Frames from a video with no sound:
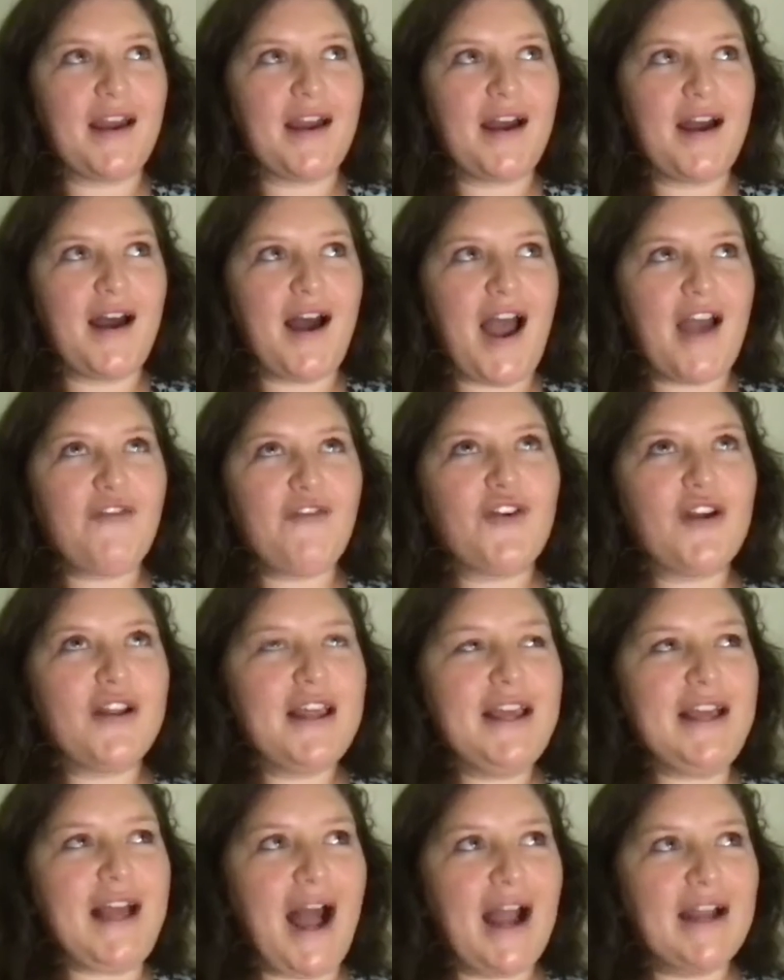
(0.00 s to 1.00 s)
I've
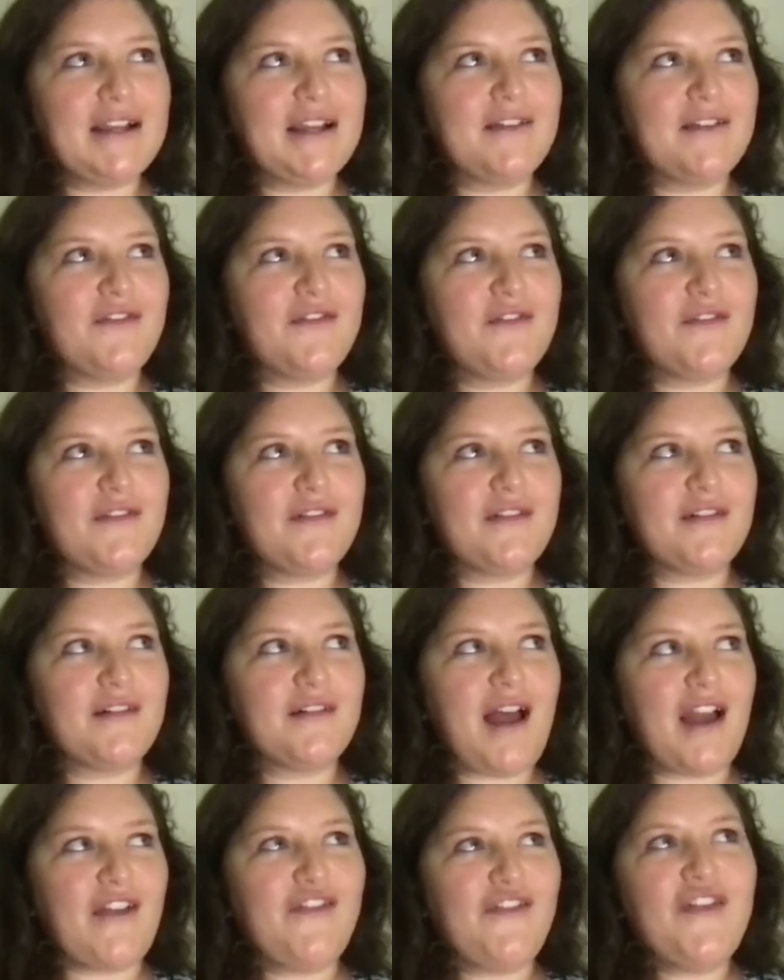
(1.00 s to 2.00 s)
really
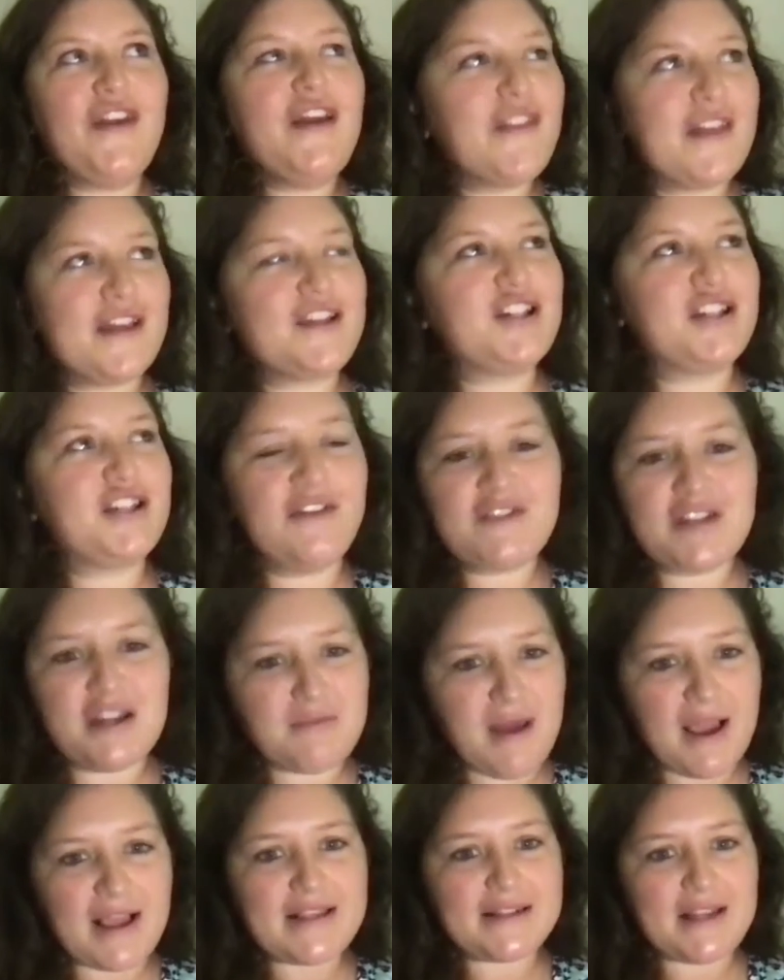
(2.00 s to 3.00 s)
I feel this shift
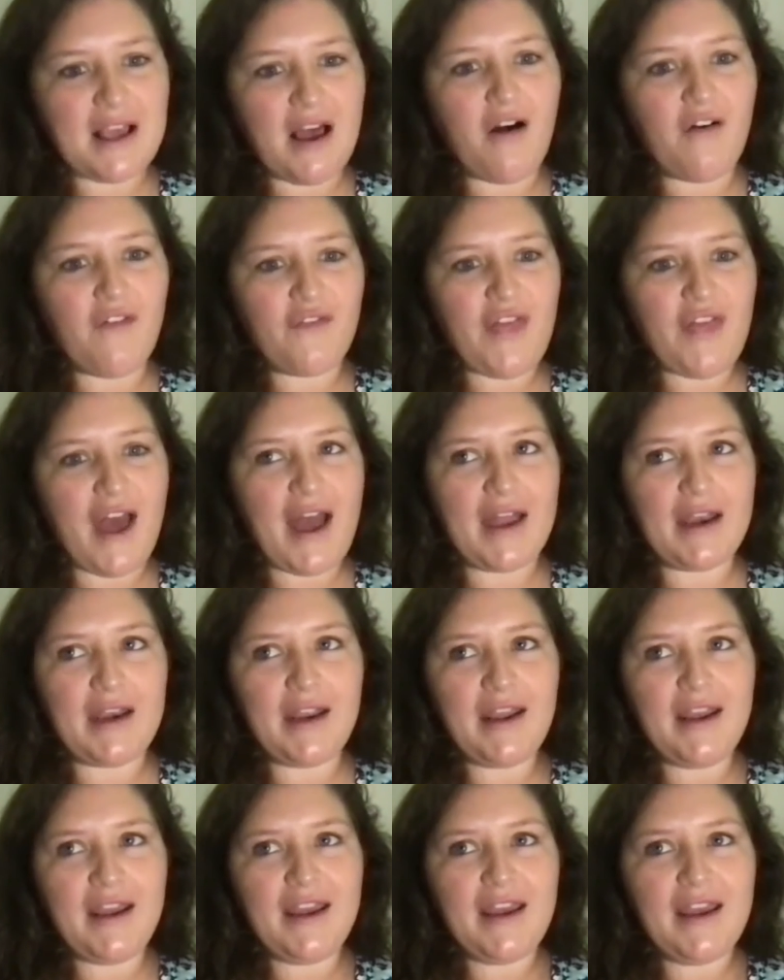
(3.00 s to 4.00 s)
in myself that
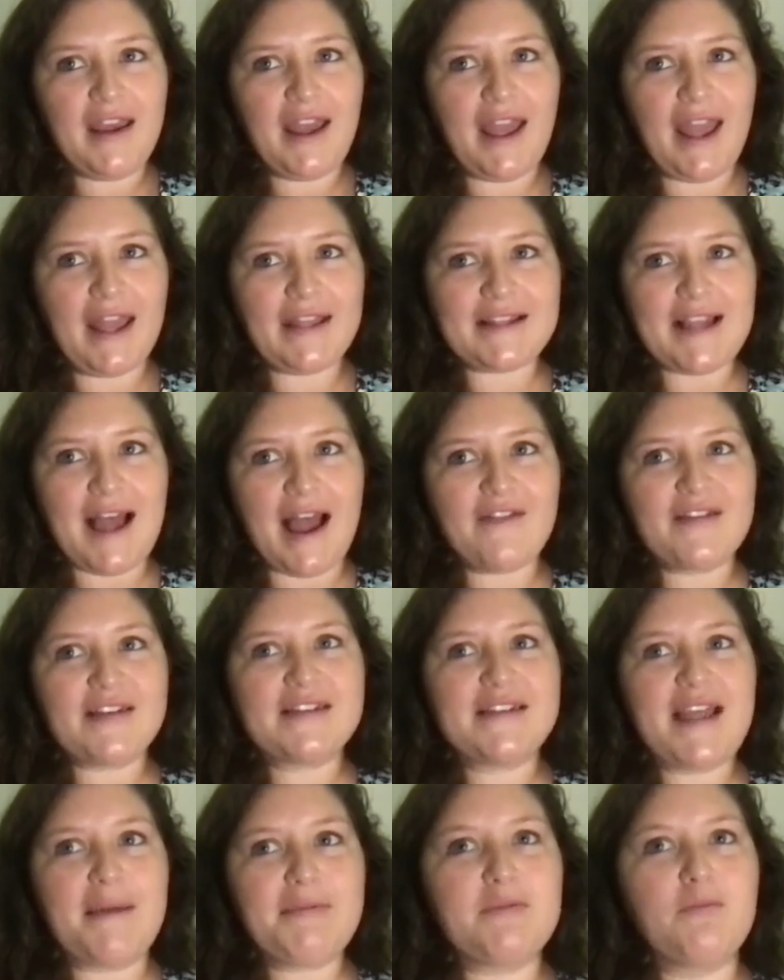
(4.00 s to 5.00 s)
I've
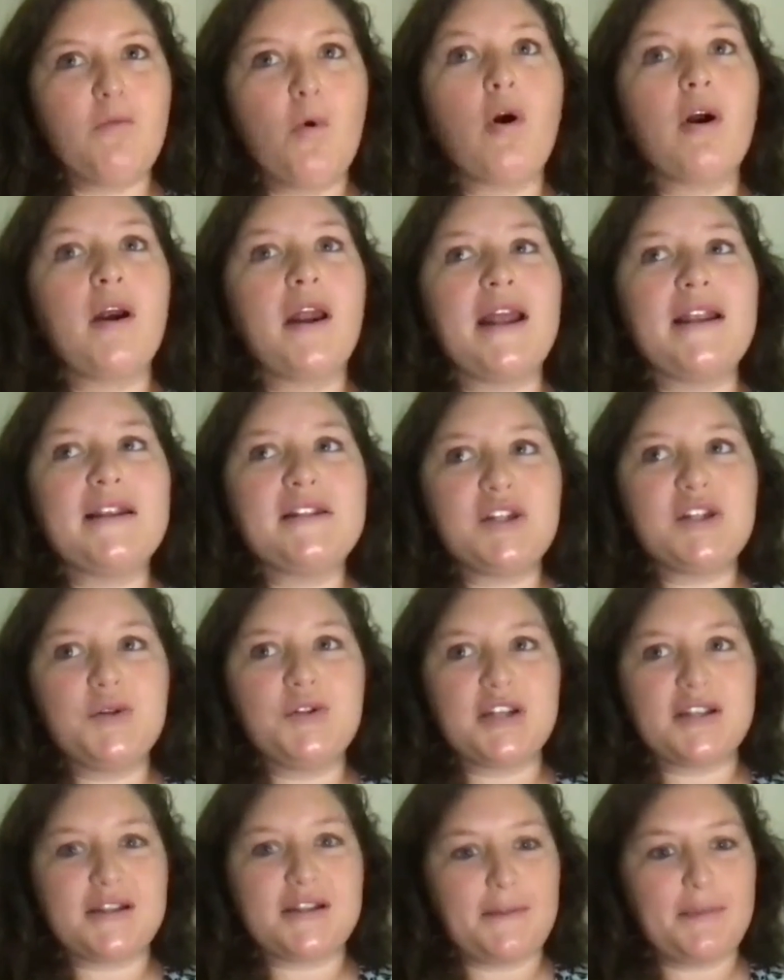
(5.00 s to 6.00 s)
stepped more into
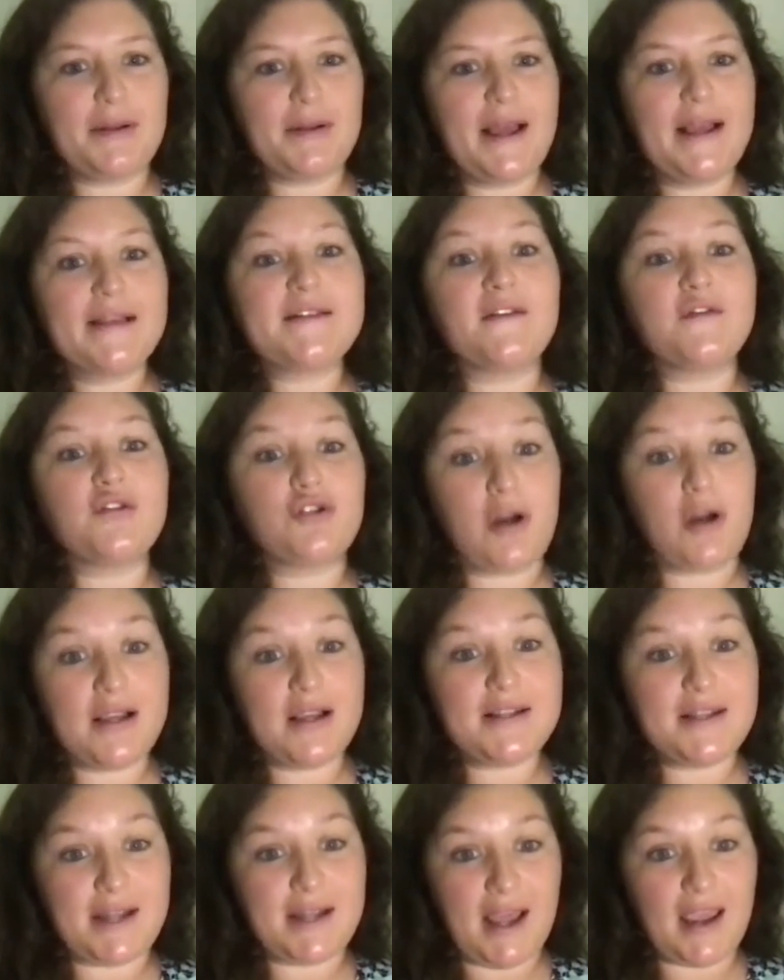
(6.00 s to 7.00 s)
just a place of
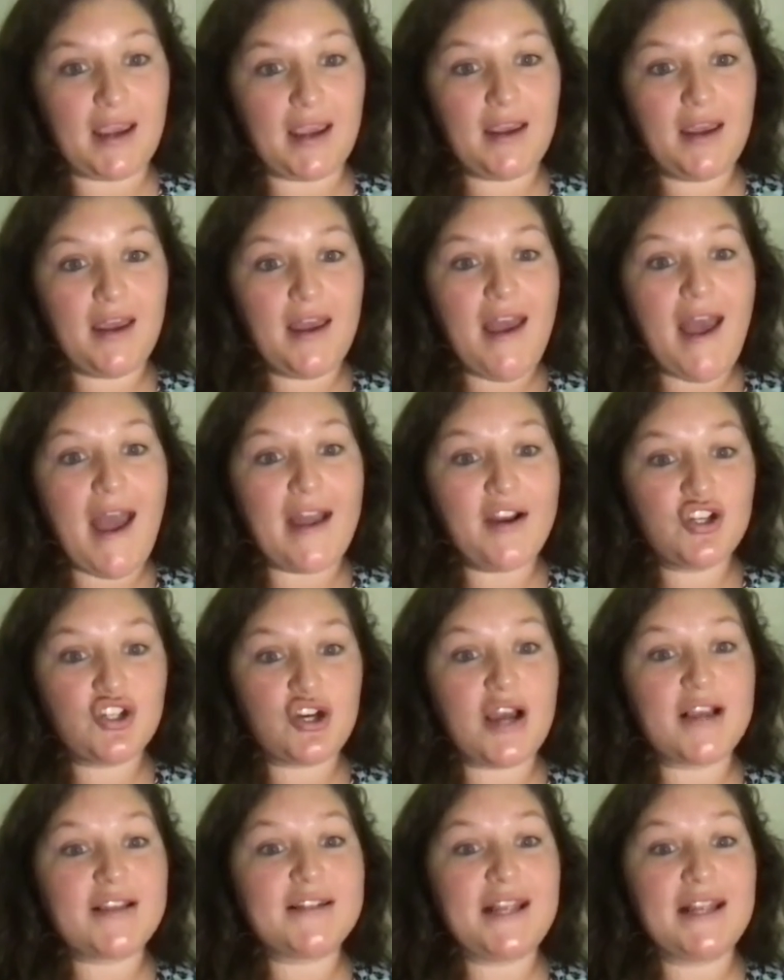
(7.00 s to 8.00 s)
trusting and
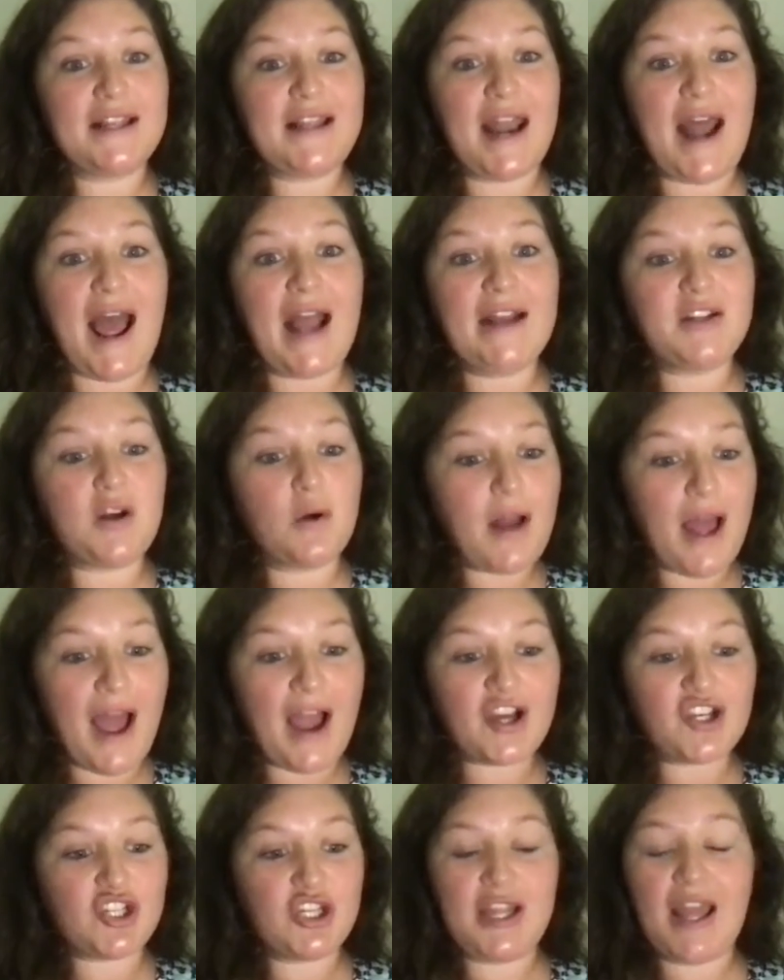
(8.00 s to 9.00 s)
trusting that I don't
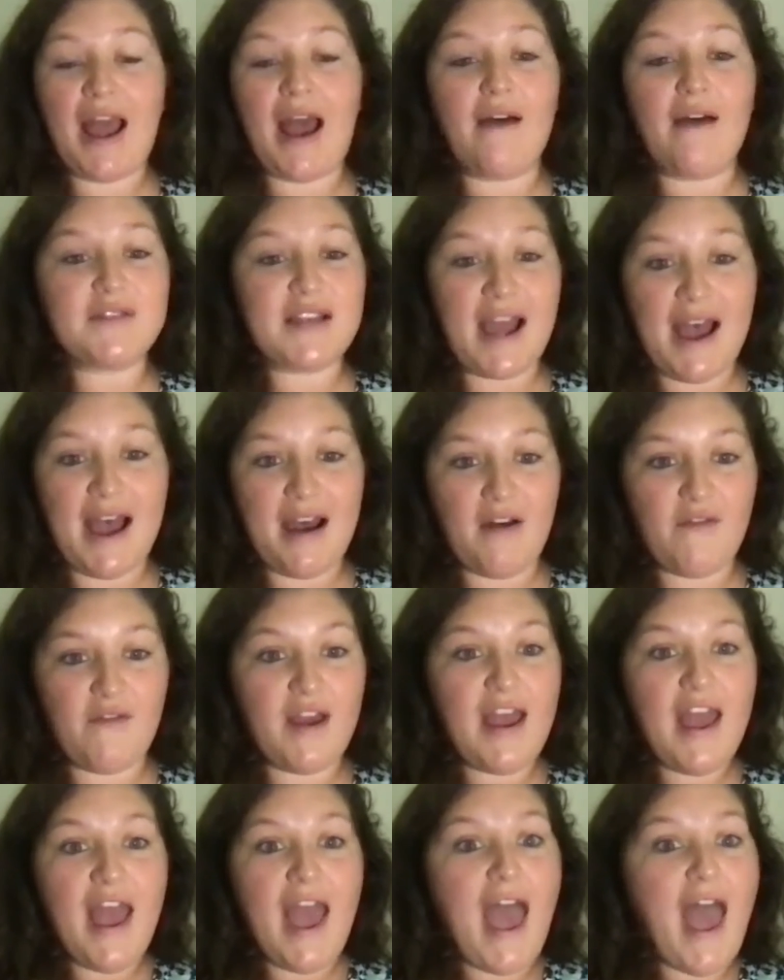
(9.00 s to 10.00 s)
actually have to have
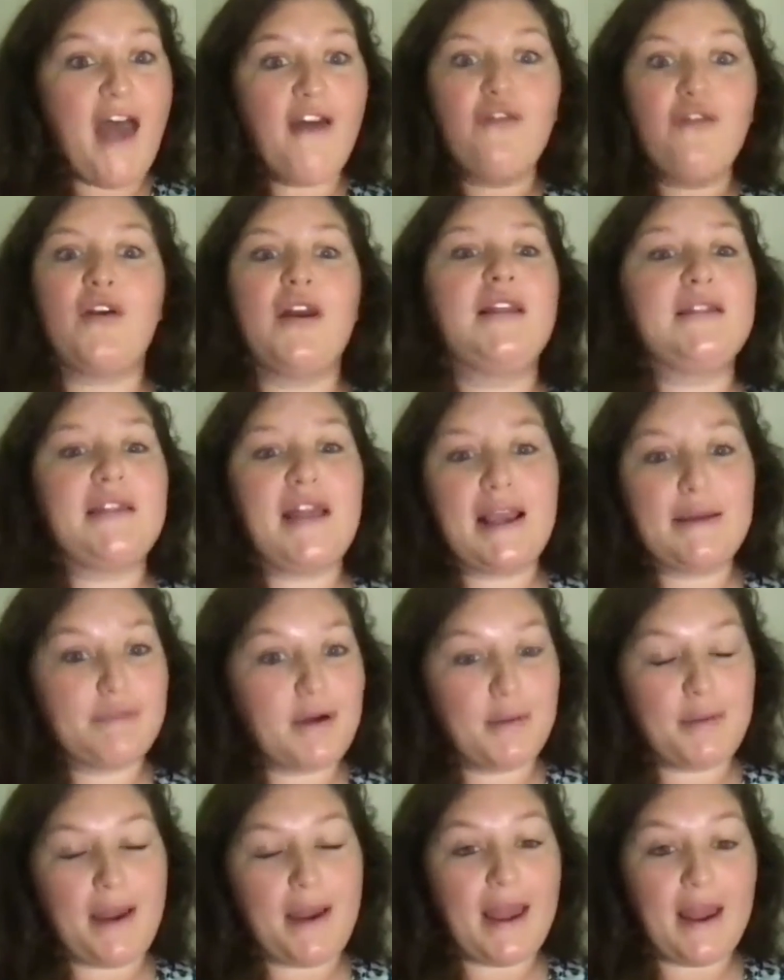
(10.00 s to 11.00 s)
everything
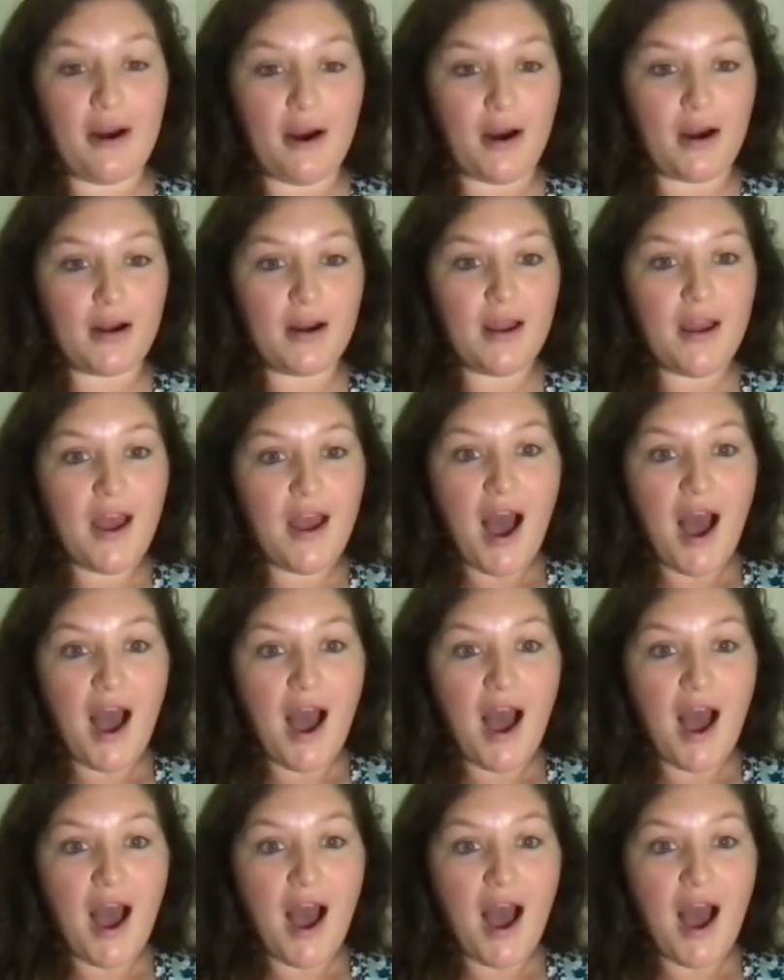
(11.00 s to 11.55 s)
prepared.